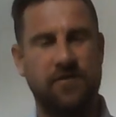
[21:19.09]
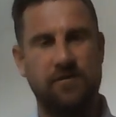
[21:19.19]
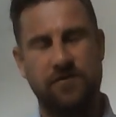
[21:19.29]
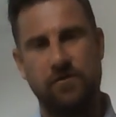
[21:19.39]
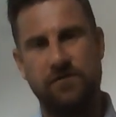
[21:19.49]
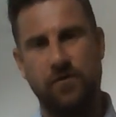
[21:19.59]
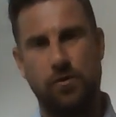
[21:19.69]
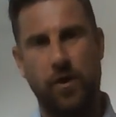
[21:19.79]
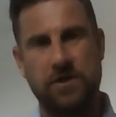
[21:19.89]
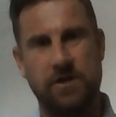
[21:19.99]
through
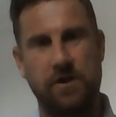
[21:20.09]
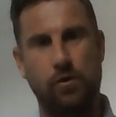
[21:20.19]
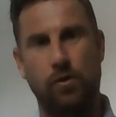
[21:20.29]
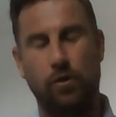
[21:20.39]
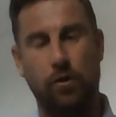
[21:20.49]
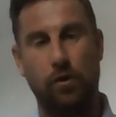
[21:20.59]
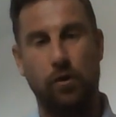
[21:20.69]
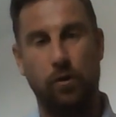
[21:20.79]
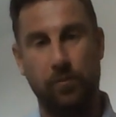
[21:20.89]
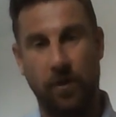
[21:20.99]
questioning
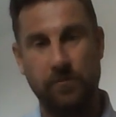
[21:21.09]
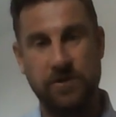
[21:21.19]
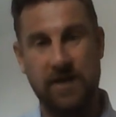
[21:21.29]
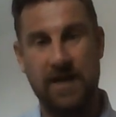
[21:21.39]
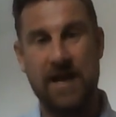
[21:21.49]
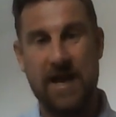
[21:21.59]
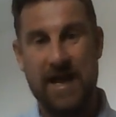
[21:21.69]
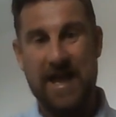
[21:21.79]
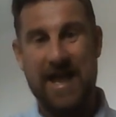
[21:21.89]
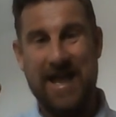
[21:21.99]
or prompting
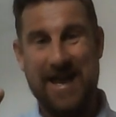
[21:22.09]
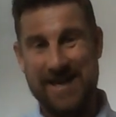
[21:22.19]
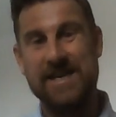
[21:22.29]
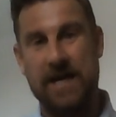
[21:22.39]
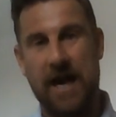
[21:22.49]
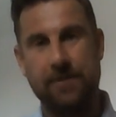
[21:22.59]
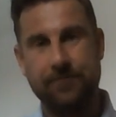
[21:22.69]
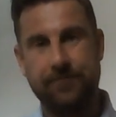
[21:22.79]
in the game.